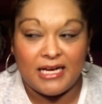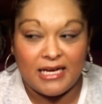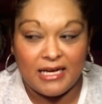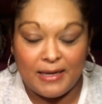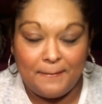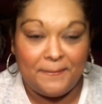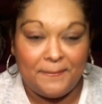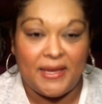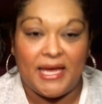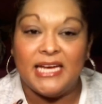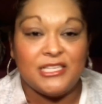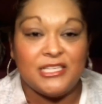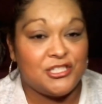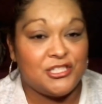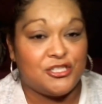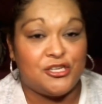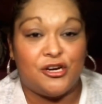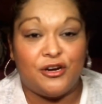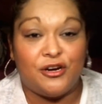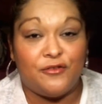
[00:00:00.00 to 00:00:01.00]
a
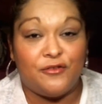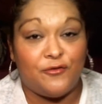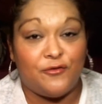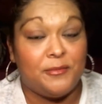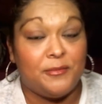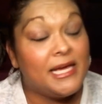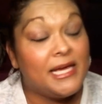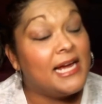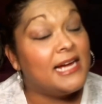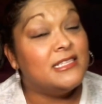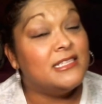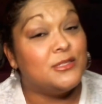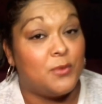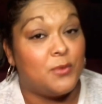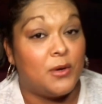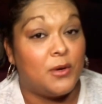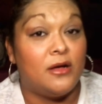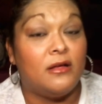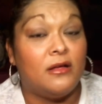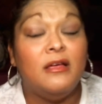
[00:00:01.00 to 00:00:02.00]
page turner for me as
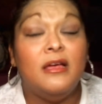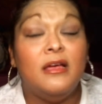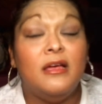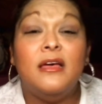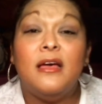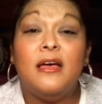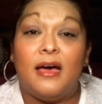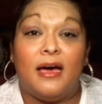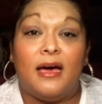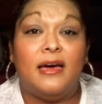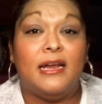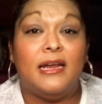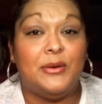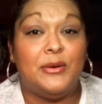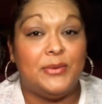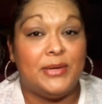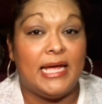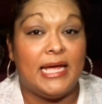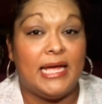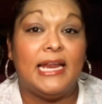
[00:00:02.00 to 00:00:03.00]
well, and I
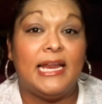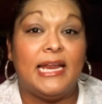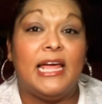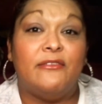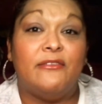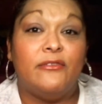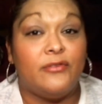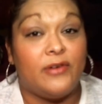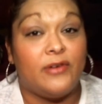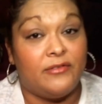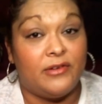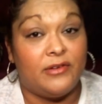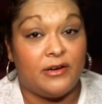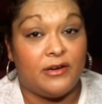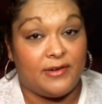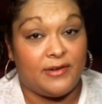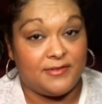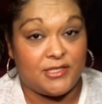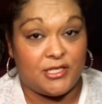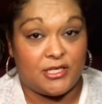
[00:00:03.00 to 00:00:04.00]
went ahead and gave it 5 out of
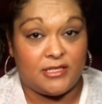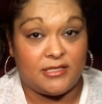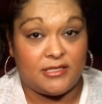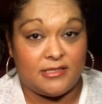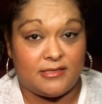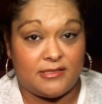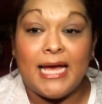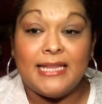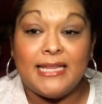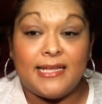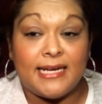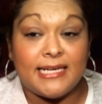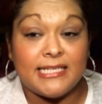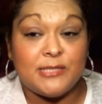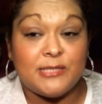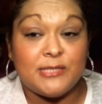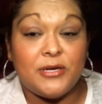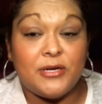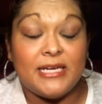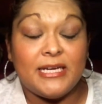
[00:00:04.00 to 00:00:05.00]
5 stars. The
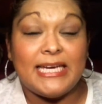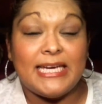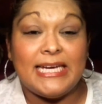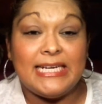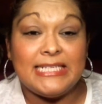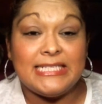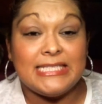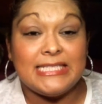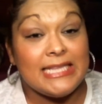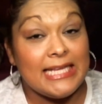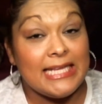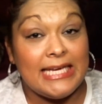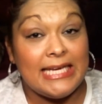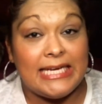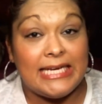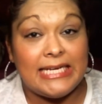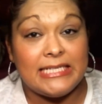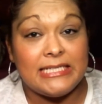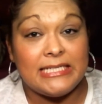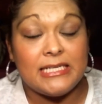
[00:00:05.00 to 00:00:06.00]
next book is
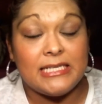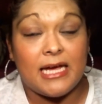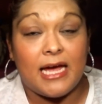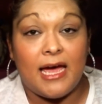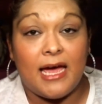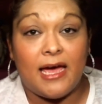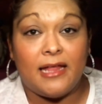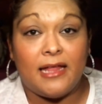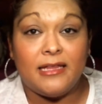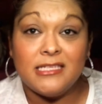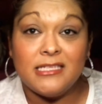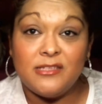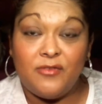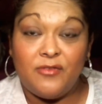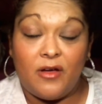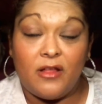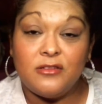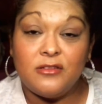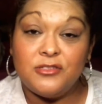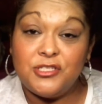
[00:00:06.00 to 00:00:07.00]
Lead, and this
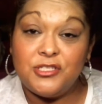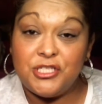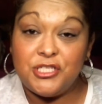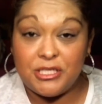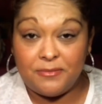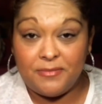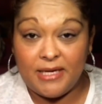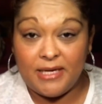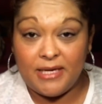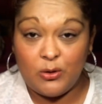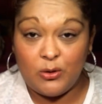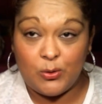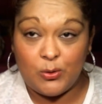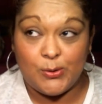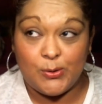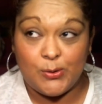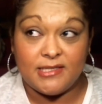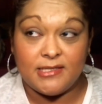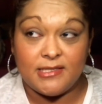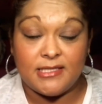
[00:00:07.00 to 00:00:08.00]
follows Jimmy,
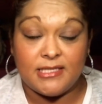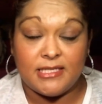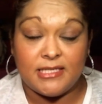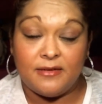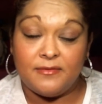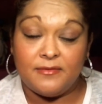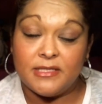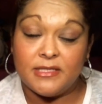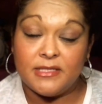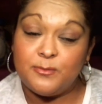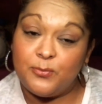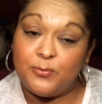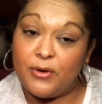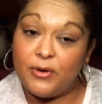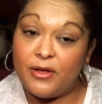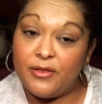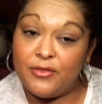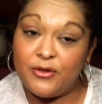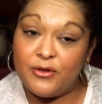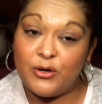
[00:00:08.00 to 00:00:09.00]
who is David's
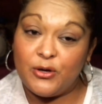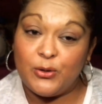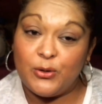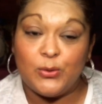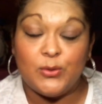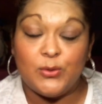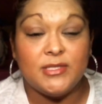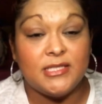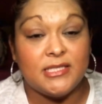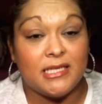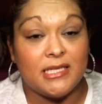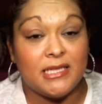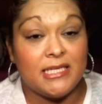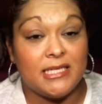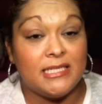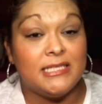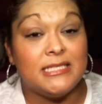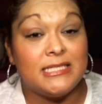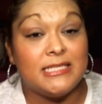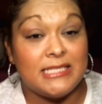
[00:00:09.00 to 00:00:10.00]
brother, who is the
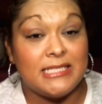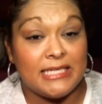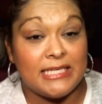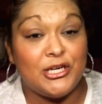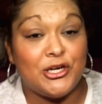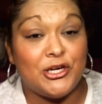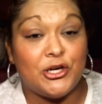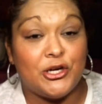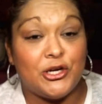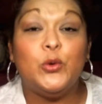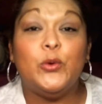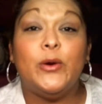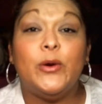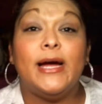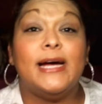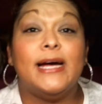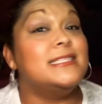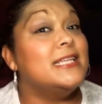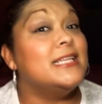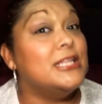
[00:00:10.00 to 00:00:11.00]
lead singer, who
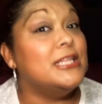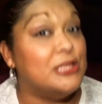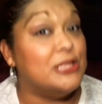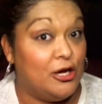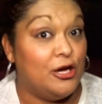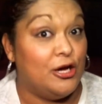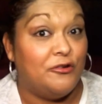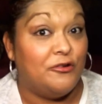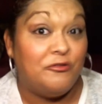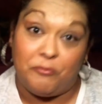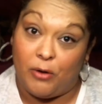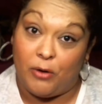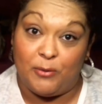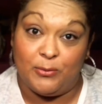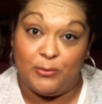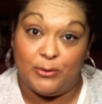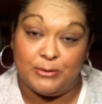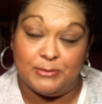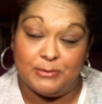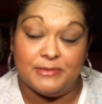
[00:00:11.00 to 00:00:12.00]
has a lot of
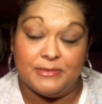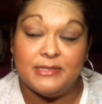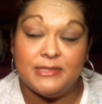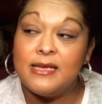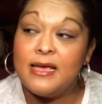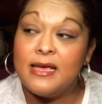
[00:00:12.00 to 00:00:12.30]
problems.